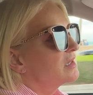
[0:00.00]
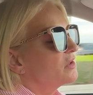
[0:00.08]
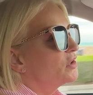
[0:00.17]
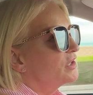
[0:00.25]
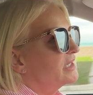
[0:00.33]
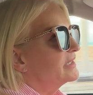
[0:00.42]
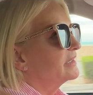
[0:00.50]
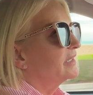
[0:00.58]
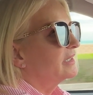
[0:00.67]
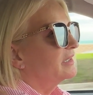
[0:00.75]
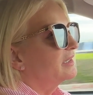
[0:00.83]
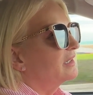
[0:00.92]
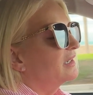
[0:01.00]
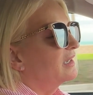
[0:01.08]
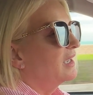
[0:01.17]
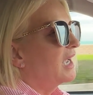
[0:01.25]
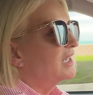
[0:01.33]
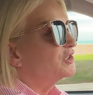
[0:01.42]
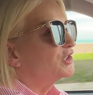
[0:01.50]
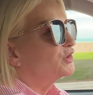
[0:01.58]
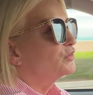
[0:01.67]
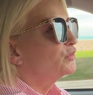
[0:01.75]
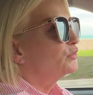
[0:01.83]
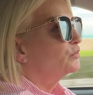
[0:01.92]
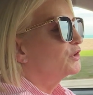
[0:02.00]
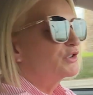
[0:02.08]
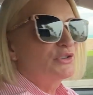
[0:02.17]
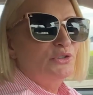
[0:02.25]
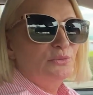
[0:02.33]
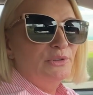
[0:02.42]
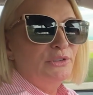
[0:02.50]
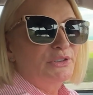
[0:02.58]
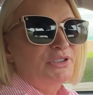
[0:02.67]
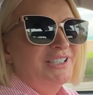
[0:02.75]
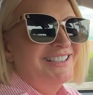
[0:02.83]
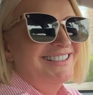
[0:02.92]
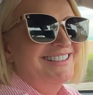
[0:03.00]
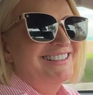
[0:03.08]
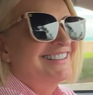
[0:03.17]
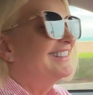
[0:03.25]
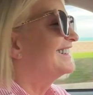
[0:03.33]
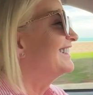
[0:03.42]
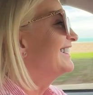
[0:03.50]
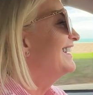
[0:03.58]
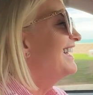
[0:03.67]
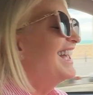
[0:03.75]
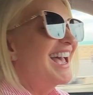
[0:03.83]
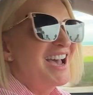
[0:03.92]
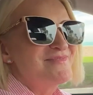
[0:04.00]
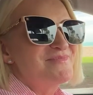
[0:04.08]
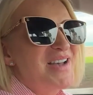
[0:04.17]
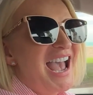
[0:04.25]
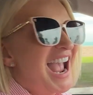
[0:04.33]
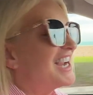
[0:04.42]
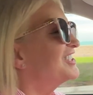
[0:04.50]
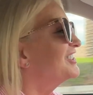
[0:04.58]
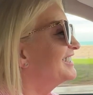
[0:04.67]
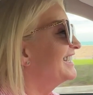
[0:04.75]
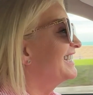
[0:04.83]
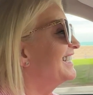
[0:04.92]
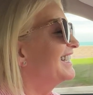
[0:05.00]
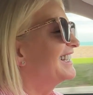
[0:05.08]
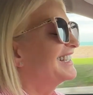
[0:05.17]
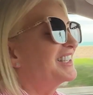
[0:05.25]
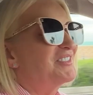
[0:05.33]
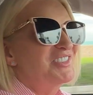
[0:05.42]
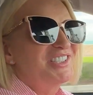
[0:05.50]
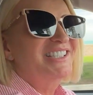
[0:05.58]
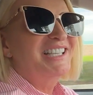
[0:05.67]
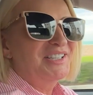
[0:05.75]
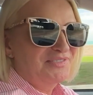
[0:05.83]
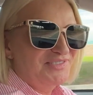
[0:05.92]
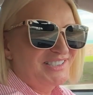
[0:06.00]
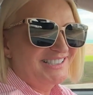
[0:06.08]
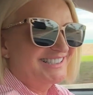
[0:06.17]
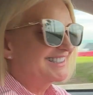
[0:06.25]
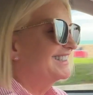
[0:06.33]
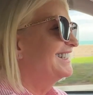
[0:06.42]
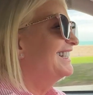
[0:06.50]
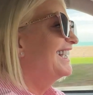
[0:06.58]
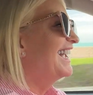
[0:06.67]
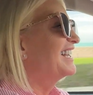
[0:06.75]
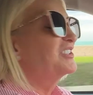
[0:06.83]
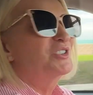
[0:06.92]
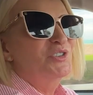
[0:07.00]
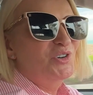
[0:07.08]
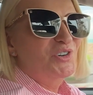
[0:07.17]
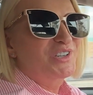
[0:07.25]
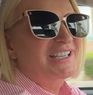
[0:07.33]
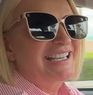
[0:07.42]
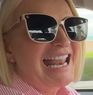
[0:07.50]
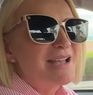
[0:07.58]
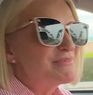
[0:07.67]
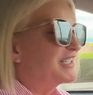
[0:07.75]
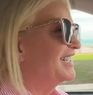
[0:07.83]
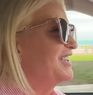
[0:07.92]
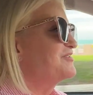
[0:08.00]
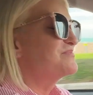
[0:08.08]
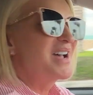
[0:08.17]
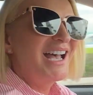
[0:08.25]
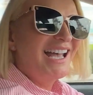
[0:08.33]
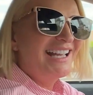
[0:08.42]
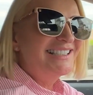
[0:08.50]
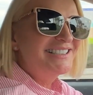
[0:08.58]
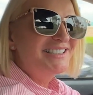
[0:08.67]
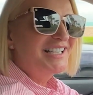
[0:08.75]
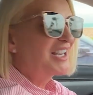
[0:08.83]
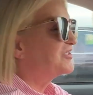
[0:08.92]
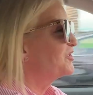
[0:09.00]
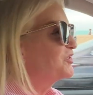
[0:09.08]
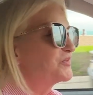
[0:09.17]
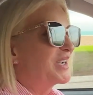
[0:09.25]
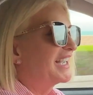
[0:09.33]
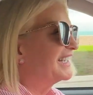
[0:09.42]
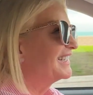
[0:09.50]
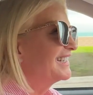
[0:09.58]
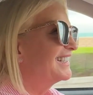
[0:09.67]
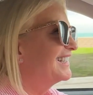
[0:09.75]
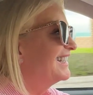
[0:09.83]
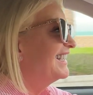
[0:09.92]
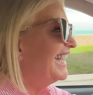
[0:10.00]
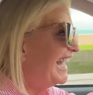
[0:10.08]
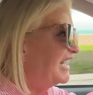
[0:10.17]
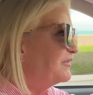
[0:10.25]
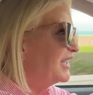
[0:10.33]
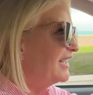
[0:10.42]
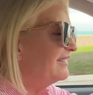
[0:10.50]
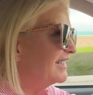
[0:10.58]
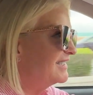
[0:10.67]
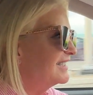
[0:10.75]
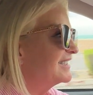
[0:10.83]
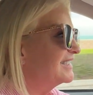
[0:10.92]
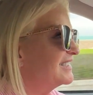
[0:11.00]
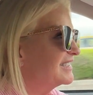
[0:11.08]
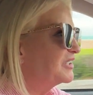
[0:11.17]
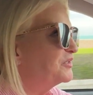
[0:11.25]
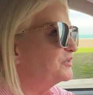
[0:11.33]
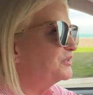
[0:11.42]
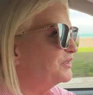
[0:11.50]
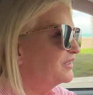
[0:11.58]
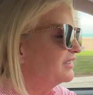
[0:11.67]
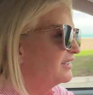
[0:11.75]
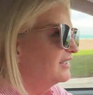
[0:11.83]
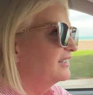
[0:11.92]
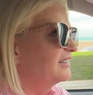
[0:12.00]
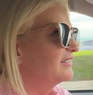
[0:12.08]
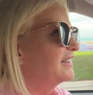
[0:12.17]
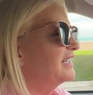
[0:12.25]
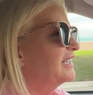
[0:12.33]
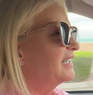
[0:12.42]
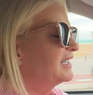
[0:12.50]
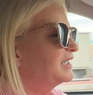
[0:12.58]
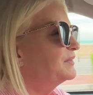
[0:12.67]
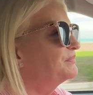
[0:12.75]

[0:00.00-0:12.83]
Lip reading: honestly, I just don't know what to do with you. I'm actually giving you gifts and you're not grabbing it out of my hand. I don't know why. Anyway, this is the result. The